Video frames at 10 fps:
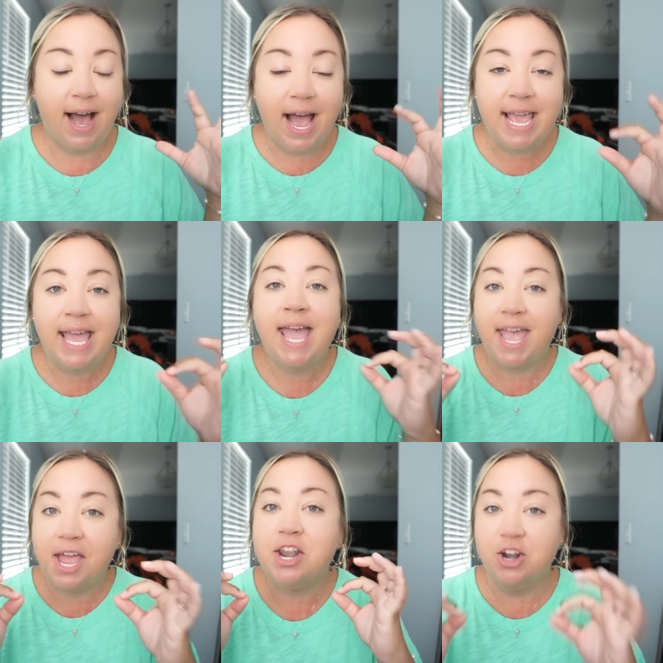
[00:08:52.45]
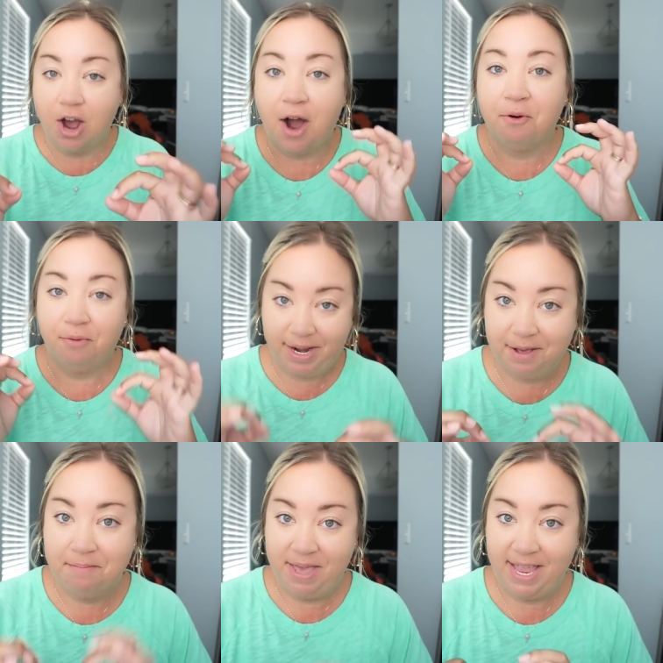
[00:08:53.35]
I cannot
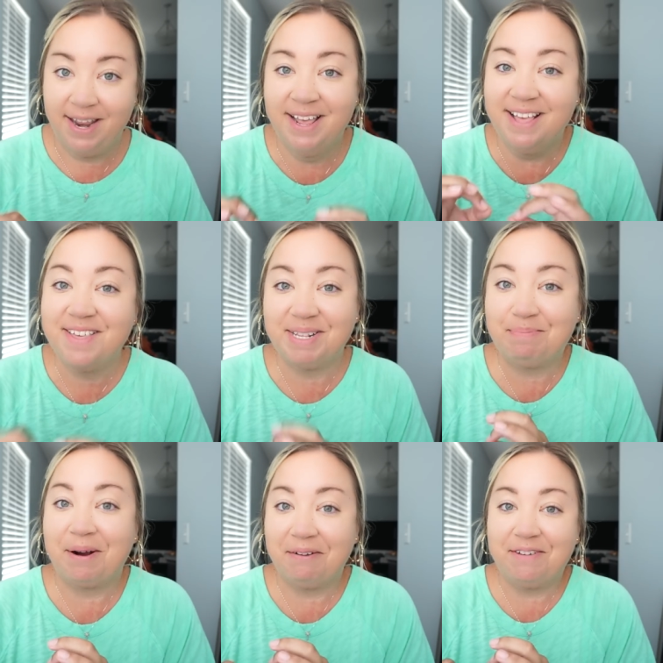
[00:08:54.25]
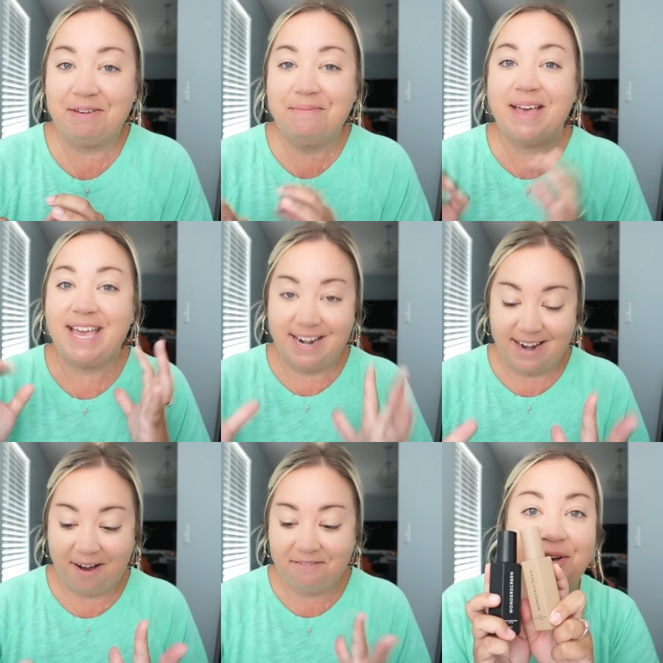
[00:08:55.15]
recommend this perfume
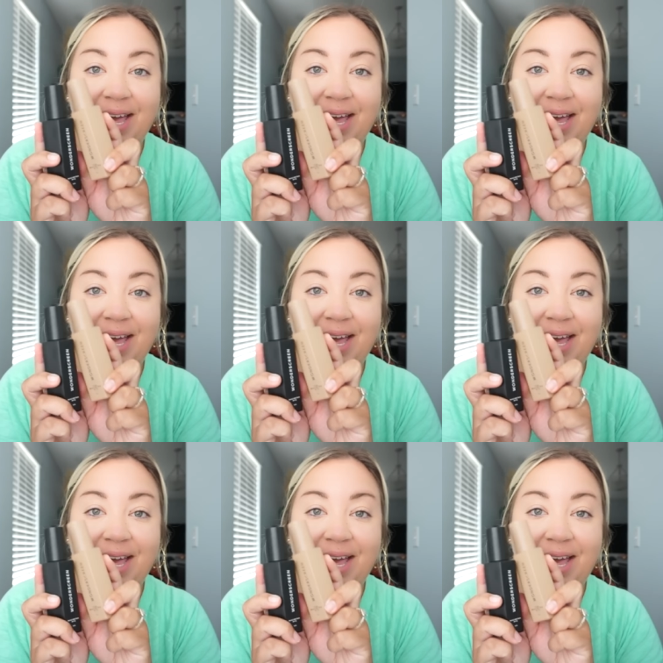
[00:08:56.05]
enough.